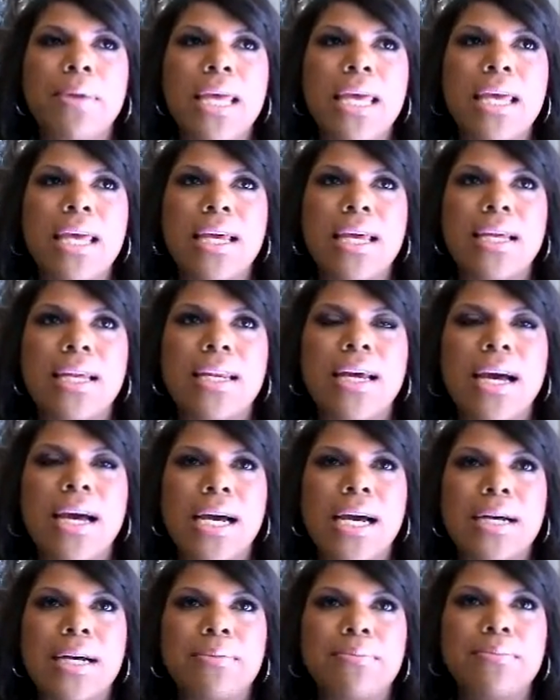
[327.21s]
in
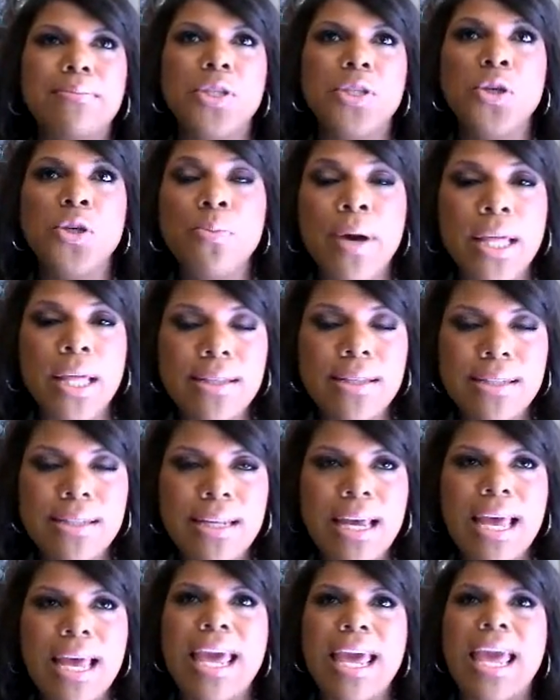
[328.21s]
2
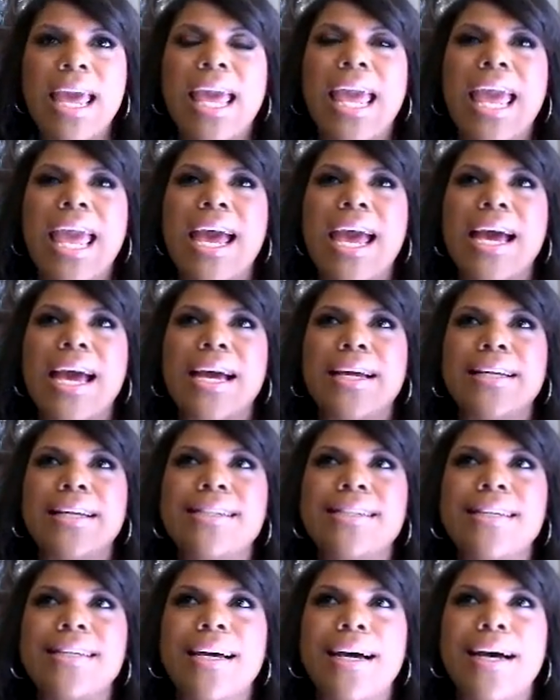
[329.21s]
months.
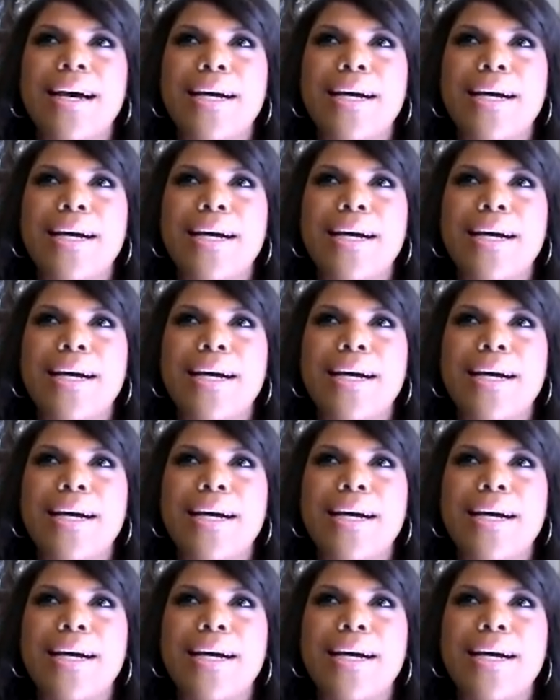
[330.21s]
And